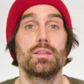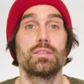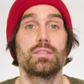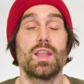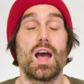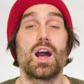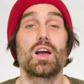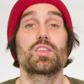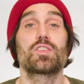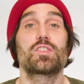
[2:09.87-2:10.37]

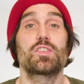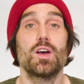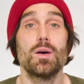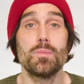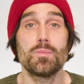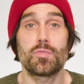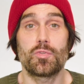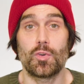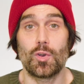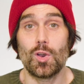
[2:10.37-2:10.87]
Now,
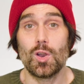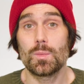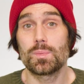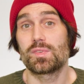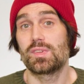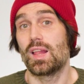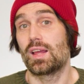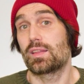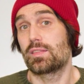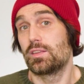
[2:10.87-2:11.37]
some
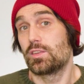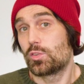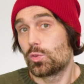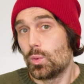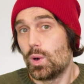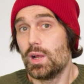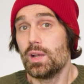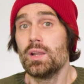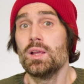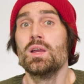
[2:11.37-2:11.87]
verbs like this
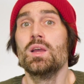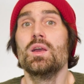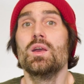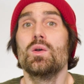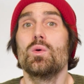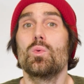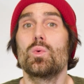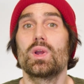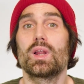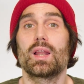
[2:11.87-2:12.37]
one
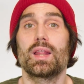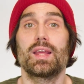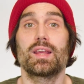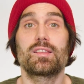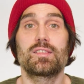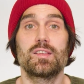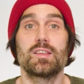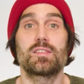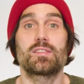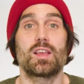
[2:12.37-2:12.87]
will
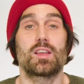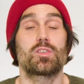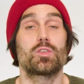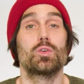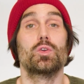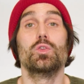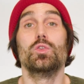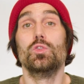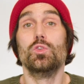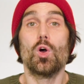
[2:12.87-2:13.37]
exist as
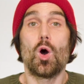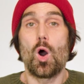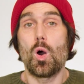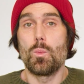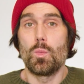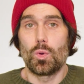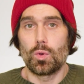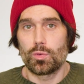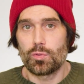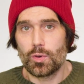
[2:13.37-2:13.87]
a
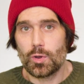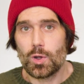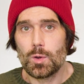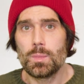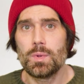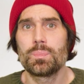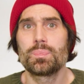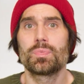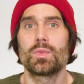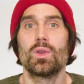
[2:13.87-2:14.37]
normal
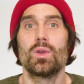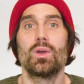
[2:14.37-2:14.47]
verb